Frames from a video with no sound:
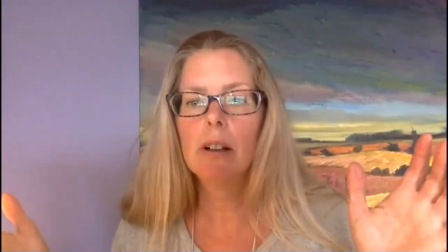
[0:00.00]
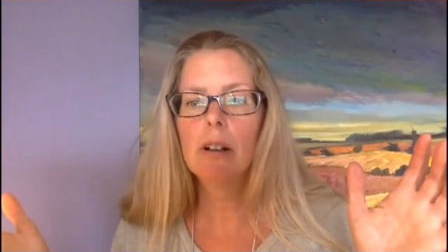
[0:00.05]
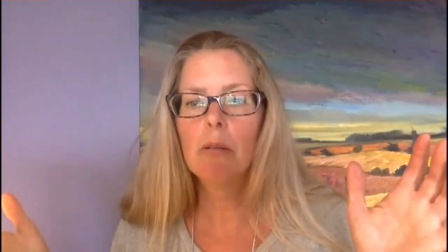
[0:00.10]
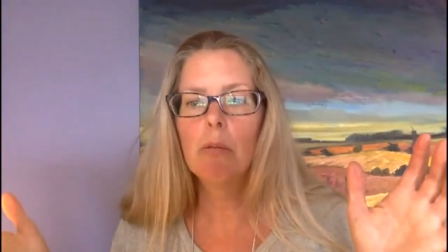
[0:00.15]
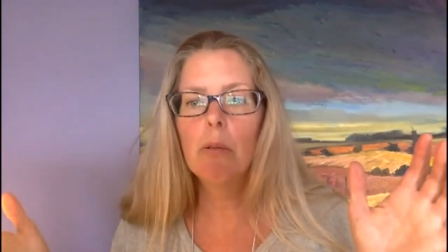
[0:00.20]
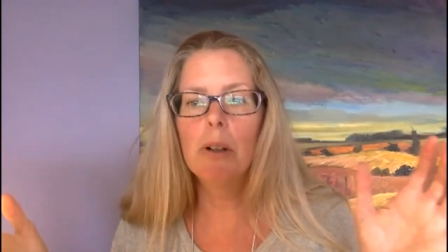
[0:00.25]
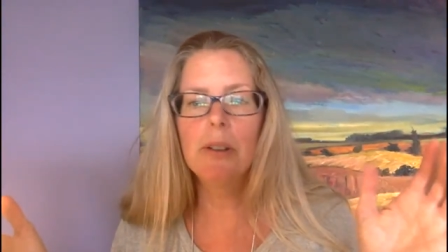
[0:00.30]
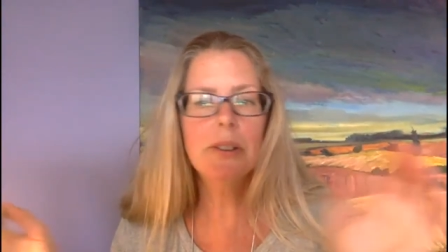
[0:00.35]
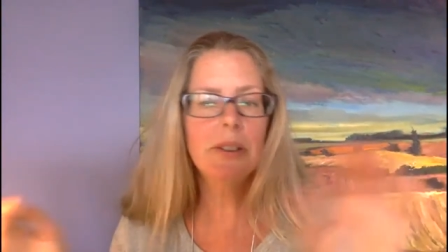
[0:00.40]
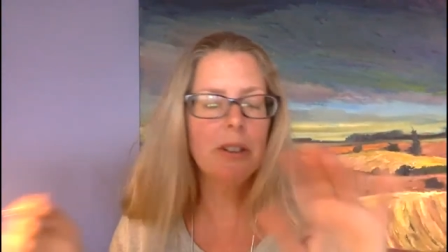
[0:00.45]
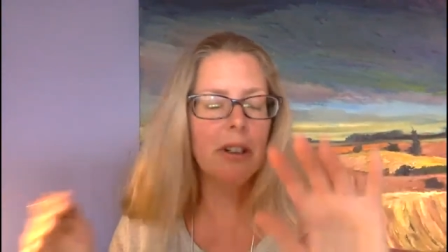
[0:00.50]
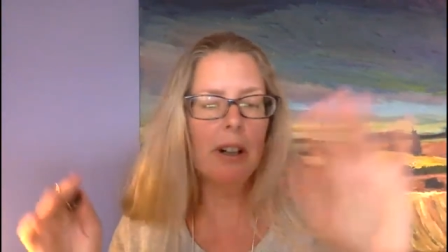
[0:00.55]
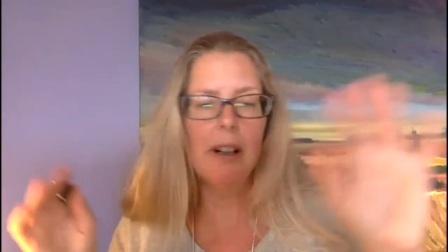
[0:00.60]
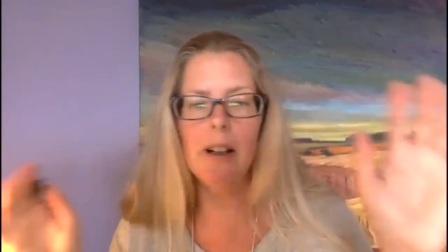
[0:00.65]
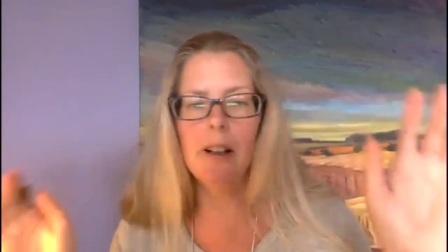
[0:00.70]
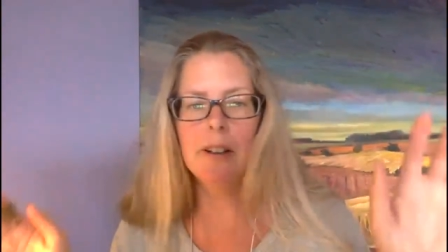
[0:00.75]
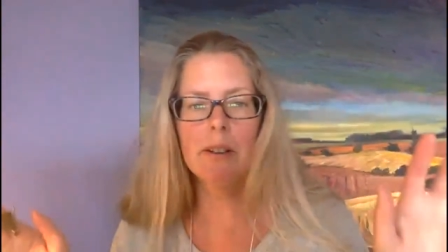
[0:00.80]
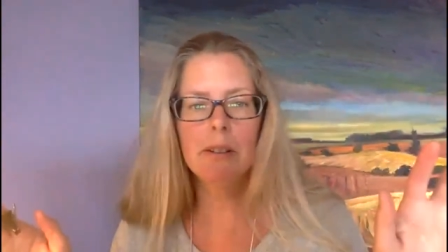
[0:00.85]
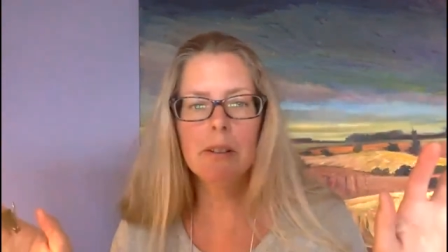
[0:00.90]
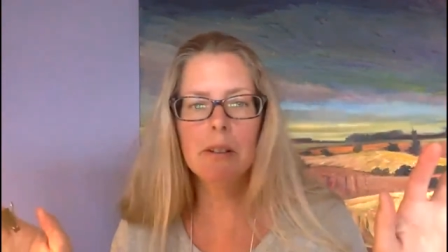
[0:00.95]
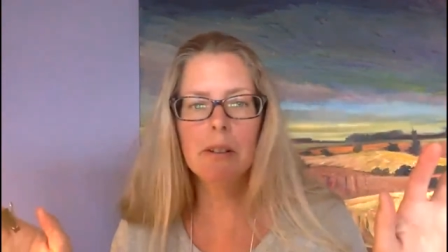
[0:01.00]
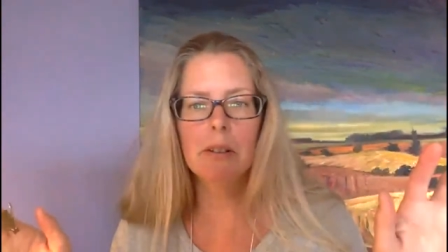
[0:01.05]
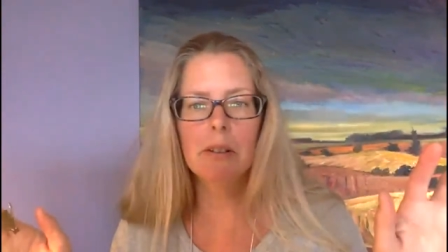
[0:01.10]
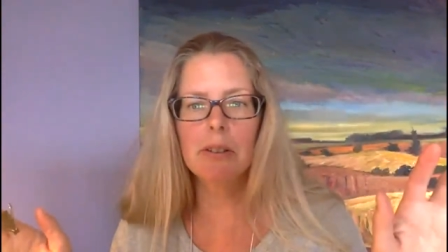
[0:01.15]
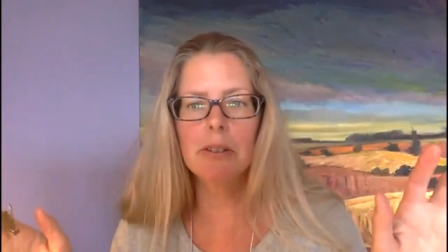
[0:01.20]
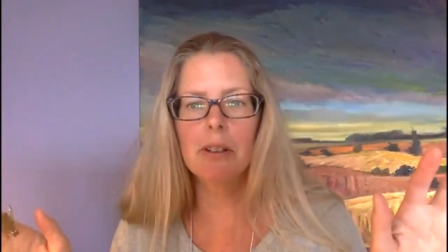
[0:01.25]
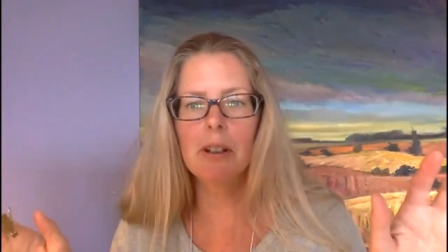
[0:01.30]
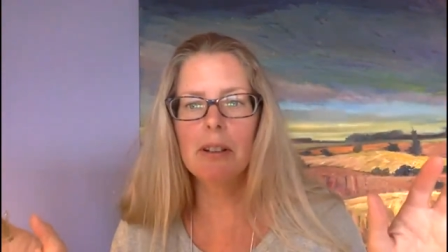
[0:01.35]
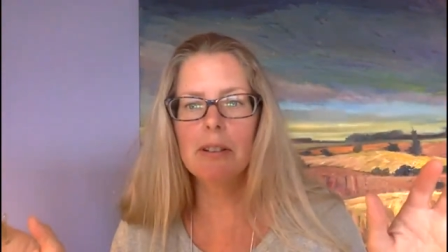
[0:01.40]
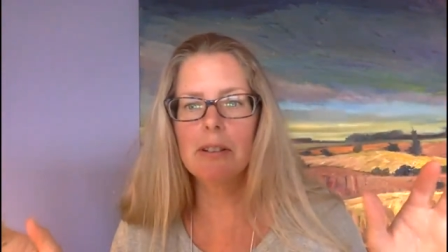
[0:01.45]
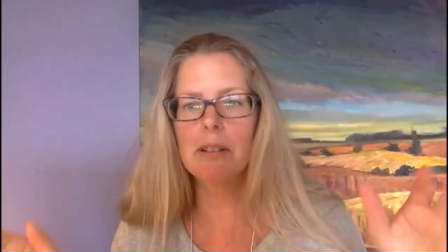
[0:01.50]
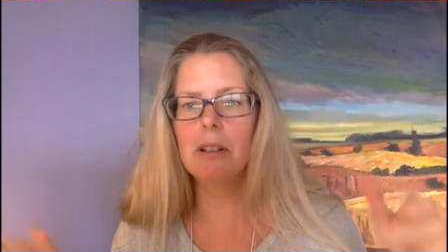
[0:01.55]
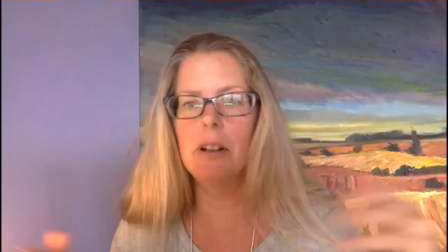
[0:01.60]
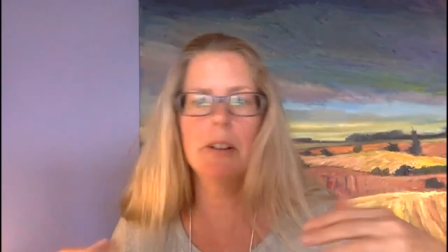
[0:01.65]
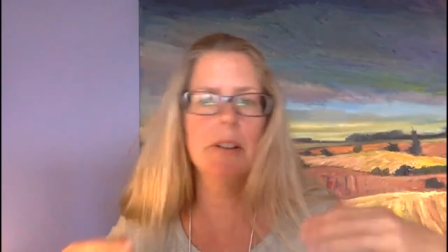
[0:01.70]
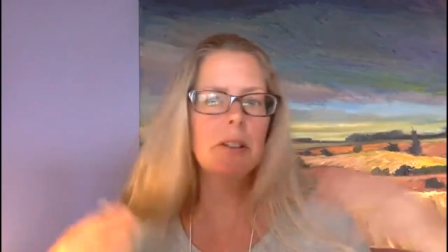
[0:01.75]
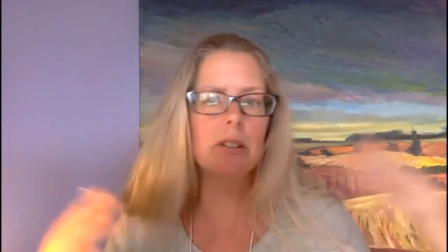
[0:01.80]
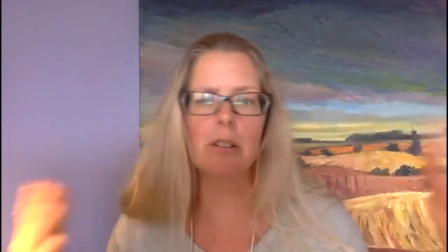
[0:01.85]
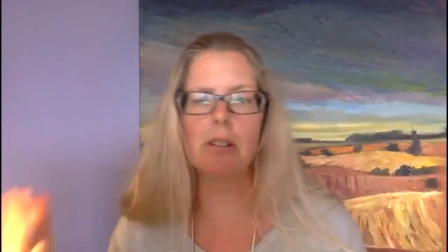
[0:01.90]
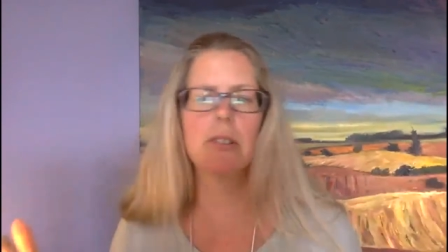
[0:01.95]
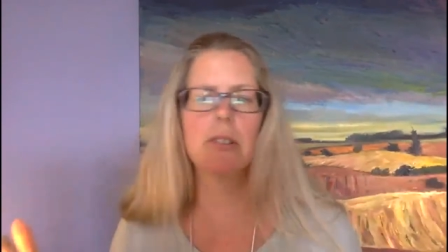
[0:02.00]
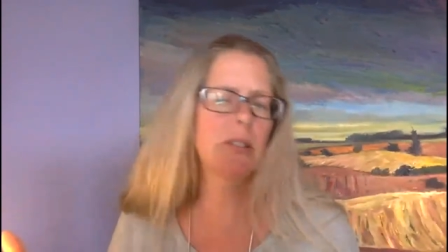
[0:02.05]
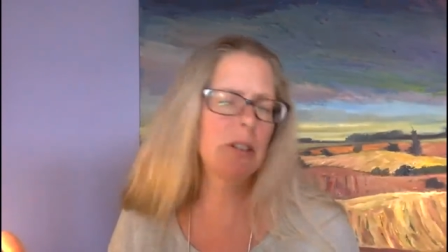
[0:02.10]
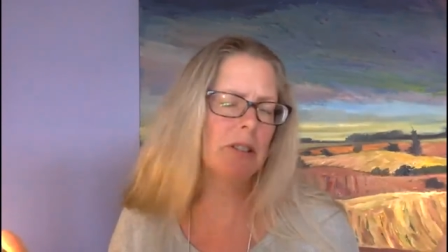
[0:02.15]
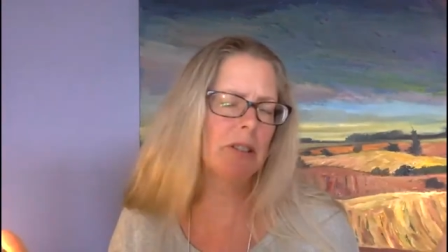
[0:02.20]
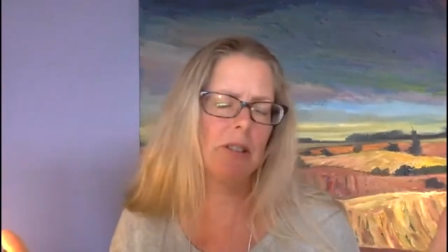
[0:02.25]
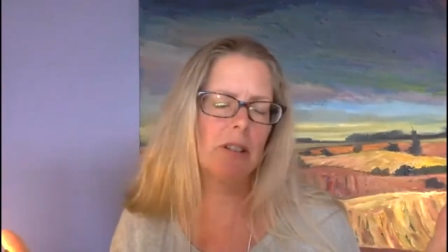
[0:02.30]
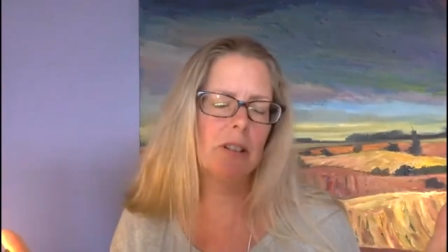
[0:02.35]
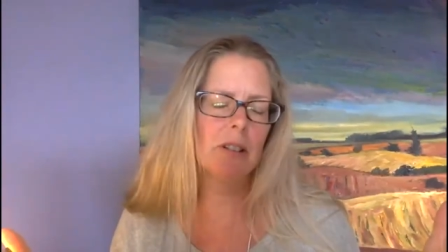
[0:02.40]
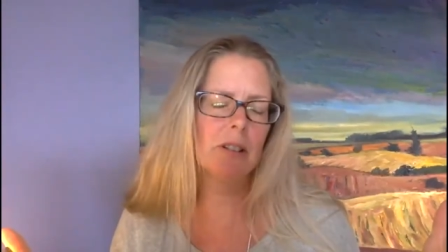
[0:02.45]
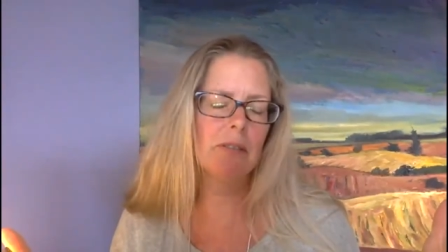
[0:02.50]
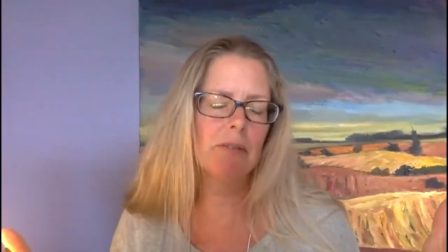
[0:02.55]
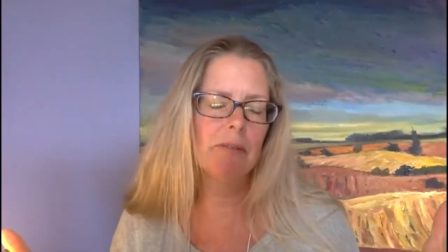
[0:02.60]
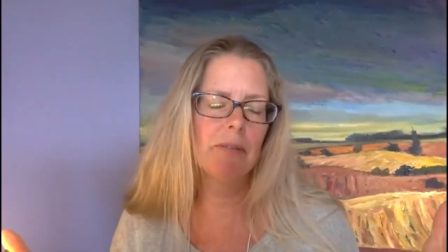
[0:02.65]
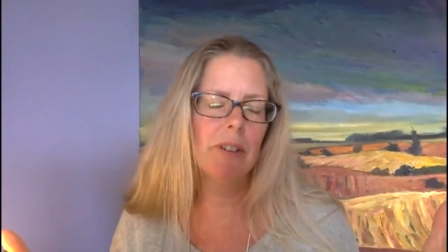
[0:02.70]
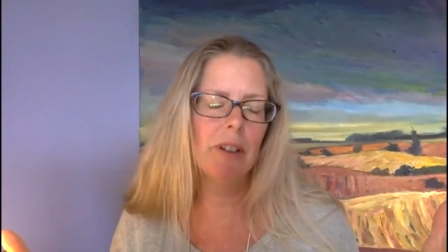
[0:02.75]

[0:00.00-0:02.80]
what style you use as long as you're consistent.